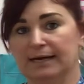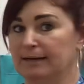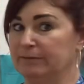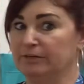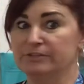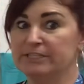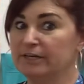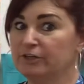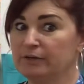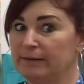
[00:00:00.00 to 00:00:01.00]
I'm not going to
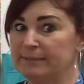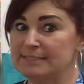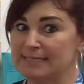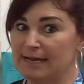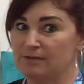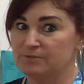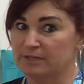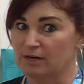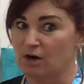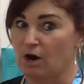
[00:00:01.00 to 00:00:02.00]
tell you how many sounds
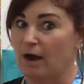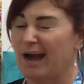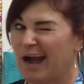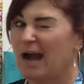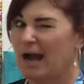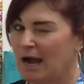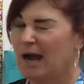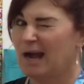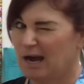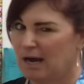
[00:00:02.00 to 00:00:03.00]
there are,
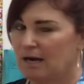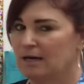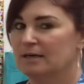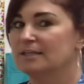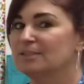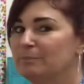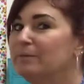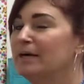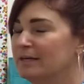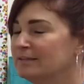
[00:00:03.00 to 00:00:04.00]

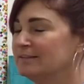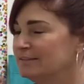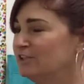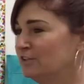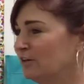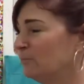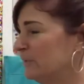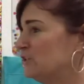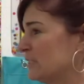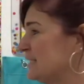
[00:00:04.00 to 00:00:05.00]
but, you know,
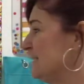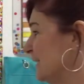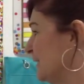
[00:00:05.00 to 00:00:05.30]
we just did